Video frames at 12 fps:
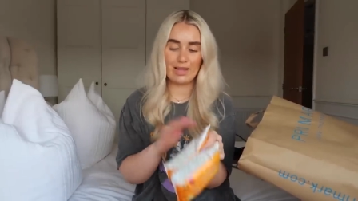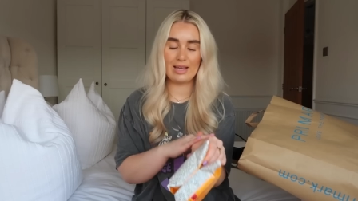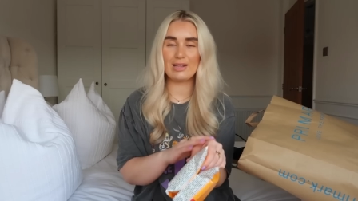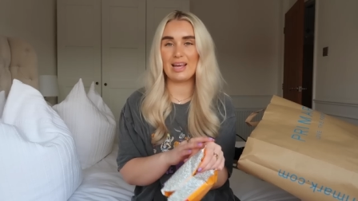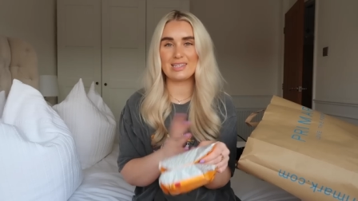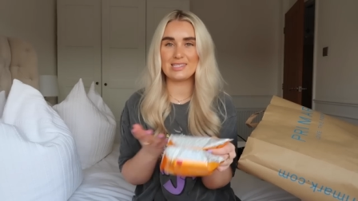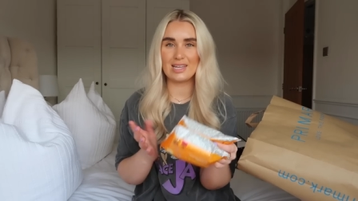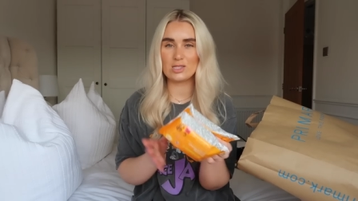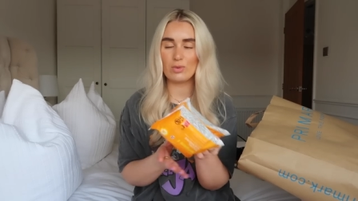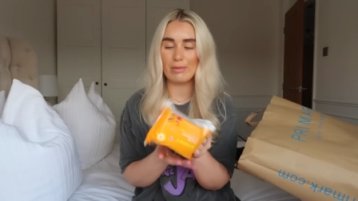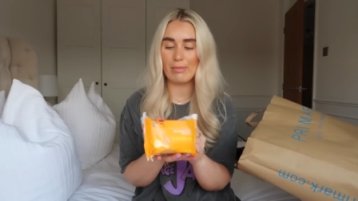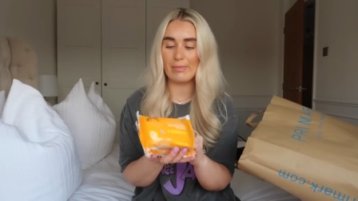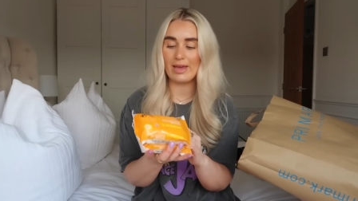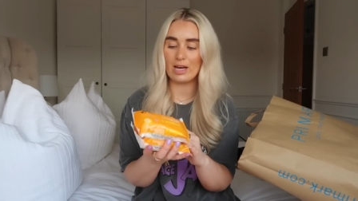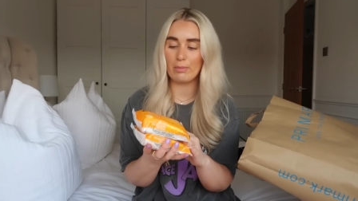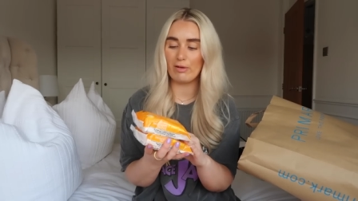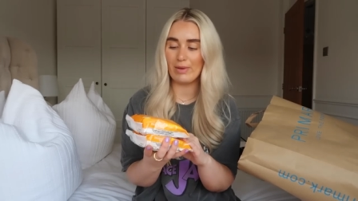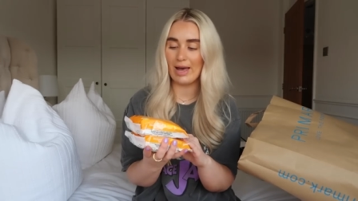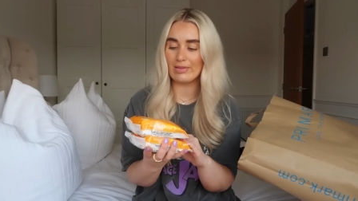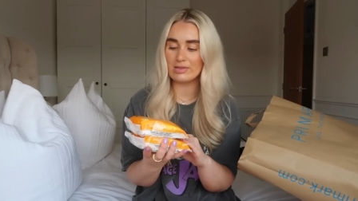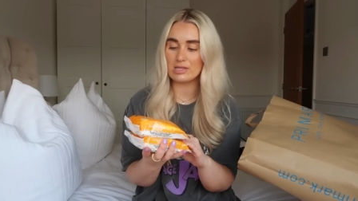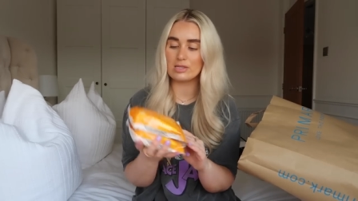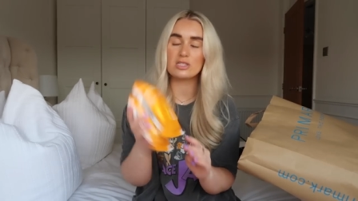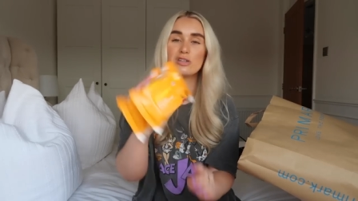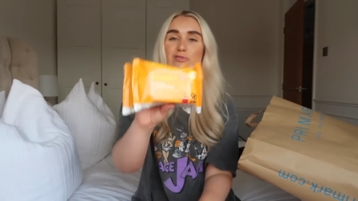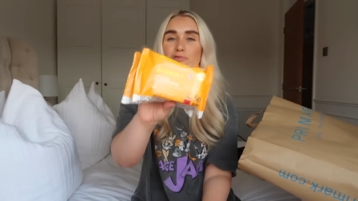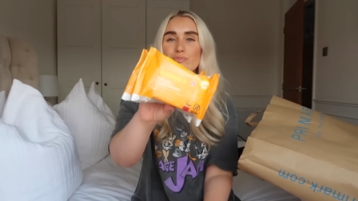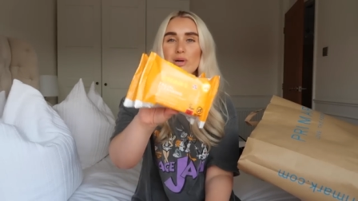Like like I said, to wipe my makeup off my hands and stuff.